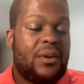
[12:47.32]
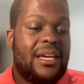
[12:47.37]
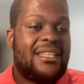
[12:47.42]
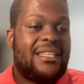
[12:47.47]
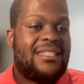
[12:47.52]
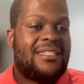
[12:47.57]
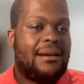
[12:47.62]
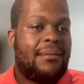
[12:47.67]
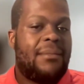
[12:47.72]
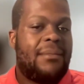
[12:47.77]
where in
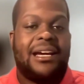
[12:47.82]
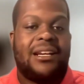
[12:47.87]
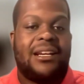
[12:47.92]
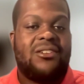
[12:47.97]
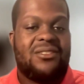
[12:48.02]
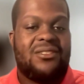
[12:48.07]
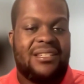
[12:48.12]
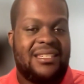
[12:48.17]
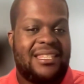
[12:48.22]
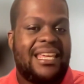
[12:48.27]
some
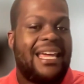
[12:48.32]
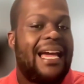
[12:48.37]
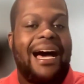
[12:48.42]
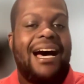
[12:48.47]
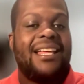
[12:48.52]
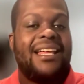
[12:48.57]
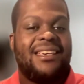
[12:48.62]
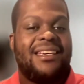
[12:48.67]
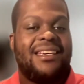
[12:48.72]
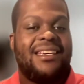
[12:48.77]
countries they
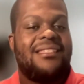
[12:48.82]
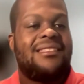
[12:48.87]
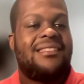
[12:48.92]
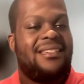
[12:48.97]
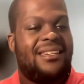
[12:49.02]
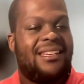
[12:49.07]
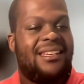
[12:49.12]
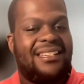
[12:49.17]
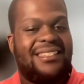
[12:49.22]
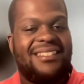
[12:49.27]
are the
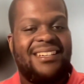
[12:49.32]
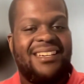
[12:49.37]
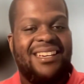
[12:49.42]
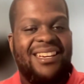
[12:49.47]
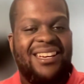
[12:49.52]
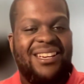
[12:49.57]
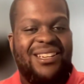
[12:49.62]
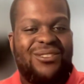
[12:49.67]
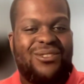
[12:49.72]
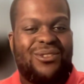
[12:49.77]
internet.
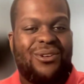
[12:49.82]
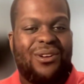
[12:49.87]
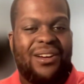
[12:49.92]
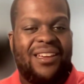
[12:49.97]
So